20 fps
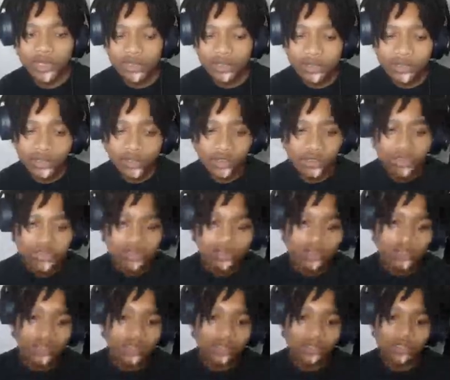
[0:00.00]
the fuck is
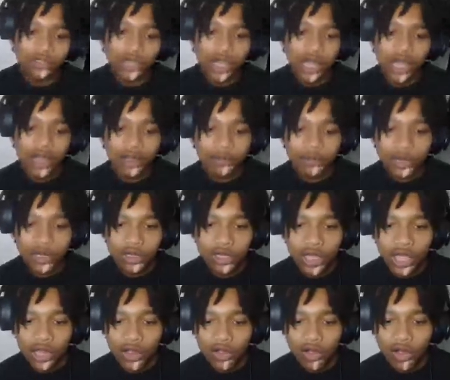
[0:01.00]
he doing? Nah, bro.
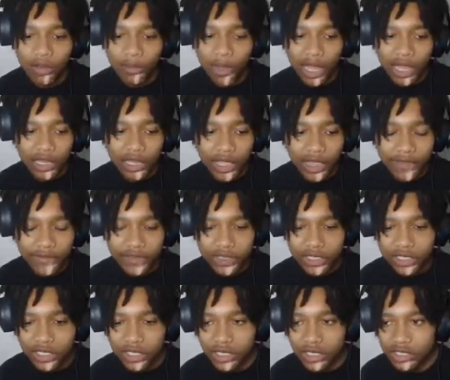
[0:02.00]
Like all my life,
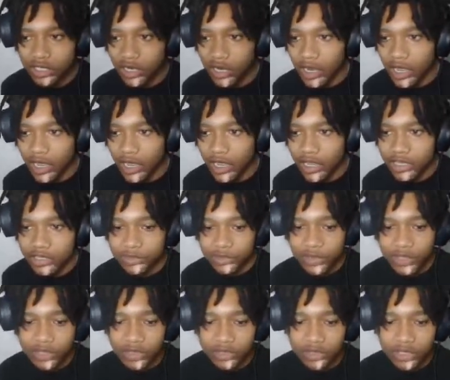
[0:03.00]
these kids are ass,
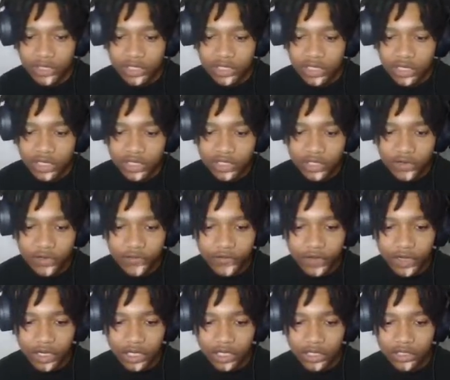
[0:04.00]
bro. These kids are
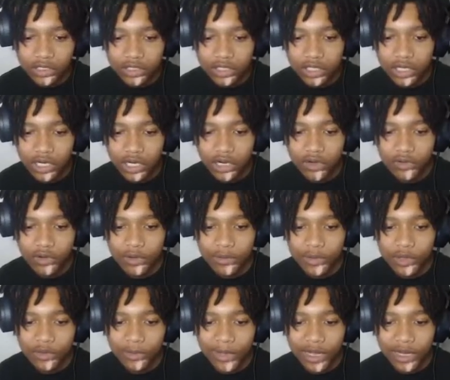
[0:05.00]
fucking
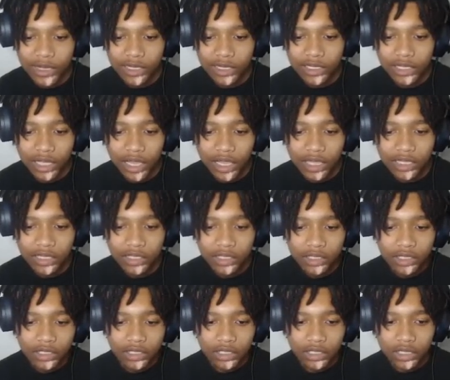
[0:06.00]
terrible, my nigga. Like
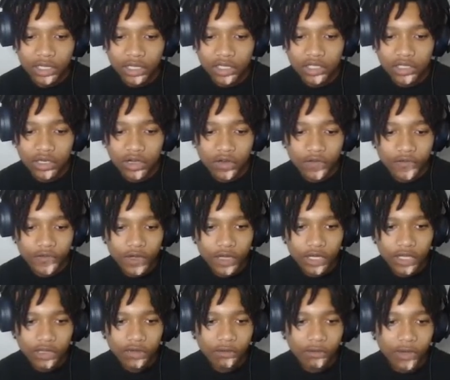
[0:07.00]
it's no
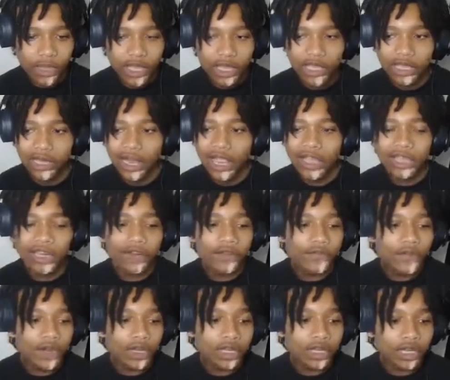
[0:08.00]
fucking way. Can I get a
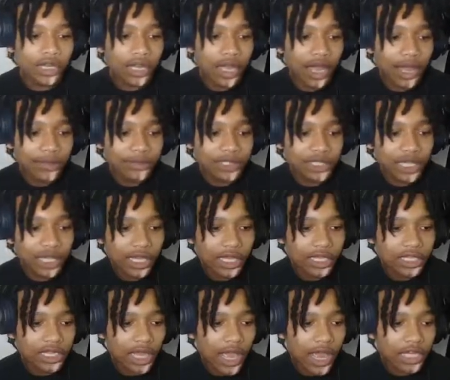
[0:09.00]
fucking comp
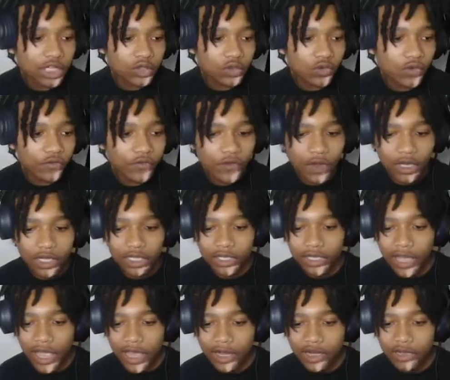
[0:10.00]
stage actual fucking
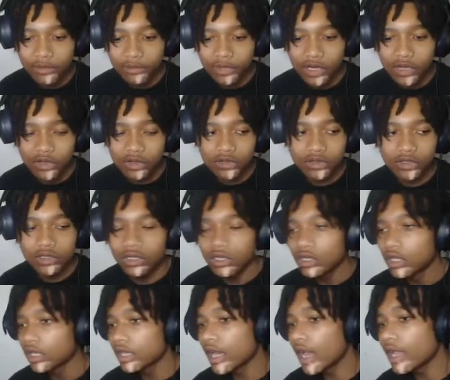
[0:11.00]
lineup, bro?
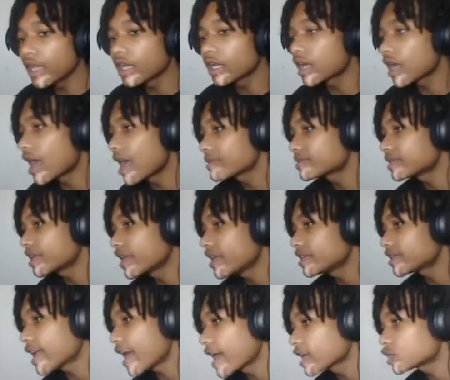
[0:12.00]
Can I get a comp
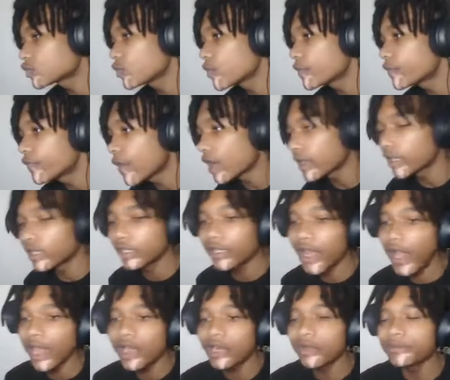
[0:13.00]
stage actual fucking
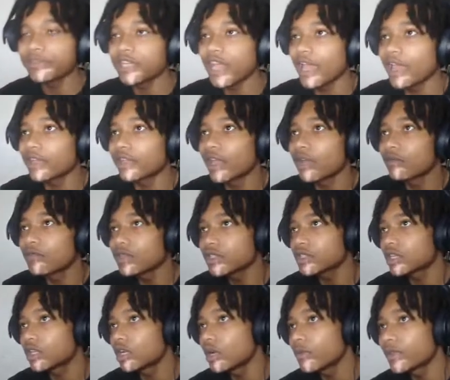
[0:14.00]
lineup chat? Like what
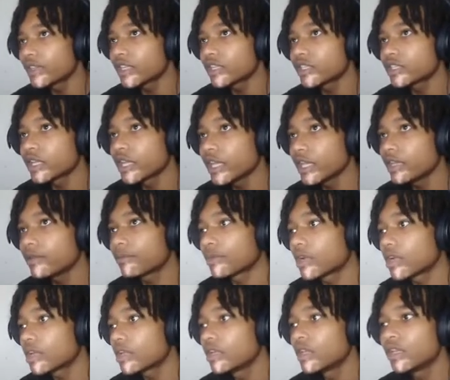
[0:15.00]
you good with this team,
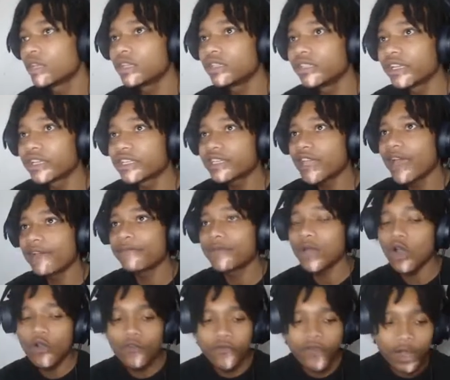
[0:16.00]
bro? You niggas have
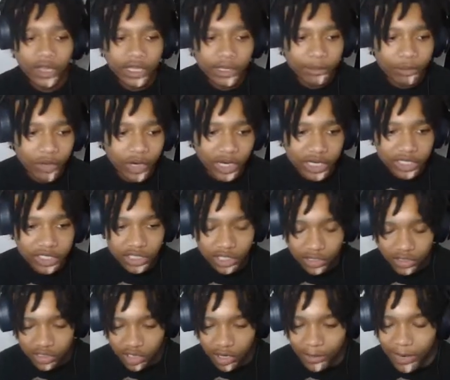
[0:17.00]
no fucking brain
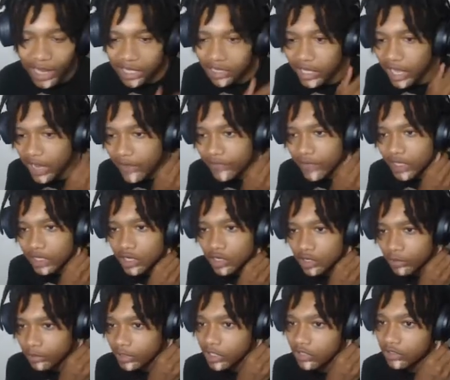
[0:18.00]
cells. All my life they
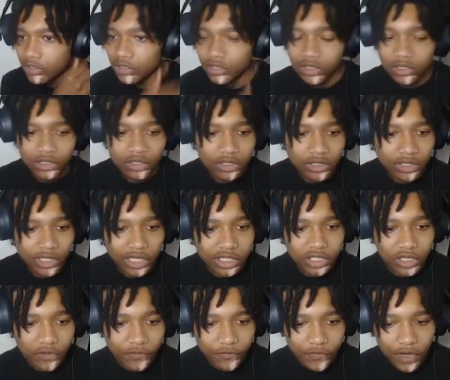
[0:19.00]
know, bro.
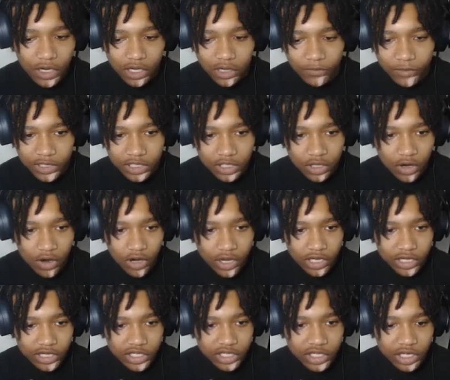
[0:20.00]
Niggas are fucking retarded
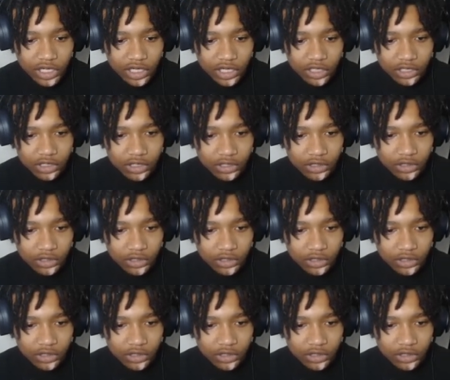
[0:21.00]
okay, as shit.